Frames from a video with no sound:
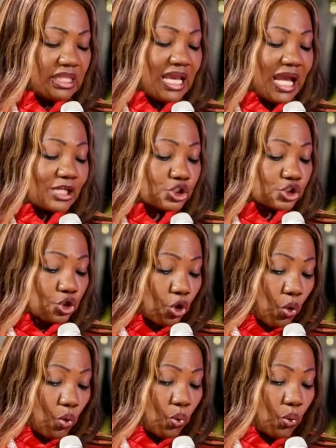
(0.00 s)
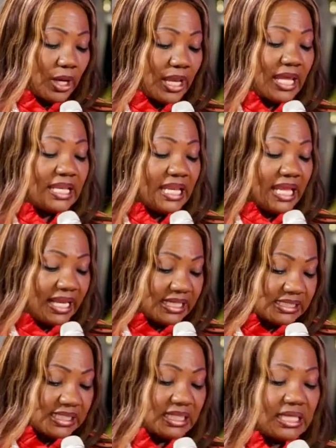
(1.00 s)
They are slow and
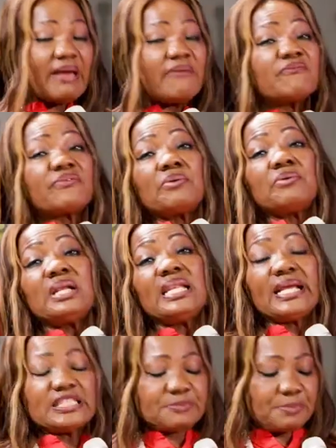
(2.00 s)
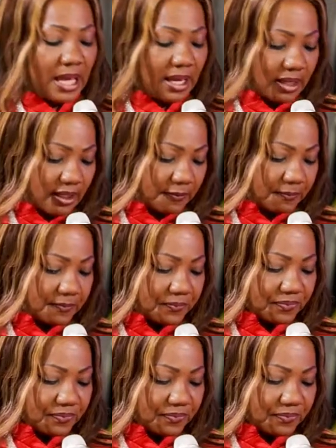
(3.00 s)
lazy and very laid back.